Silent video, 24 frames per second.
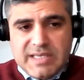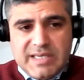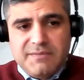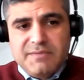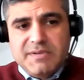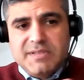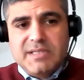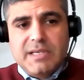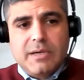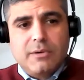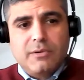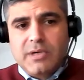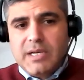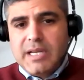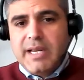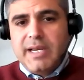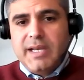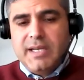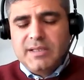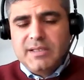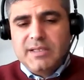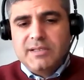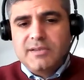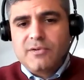Yves is
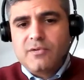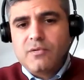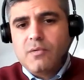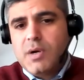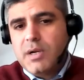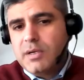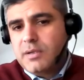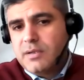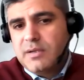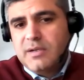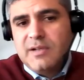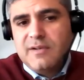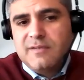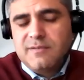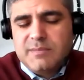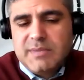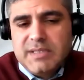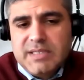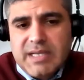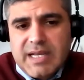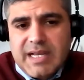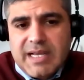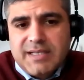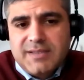outlining that the Rwandan
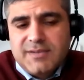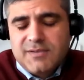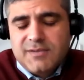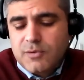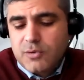government has.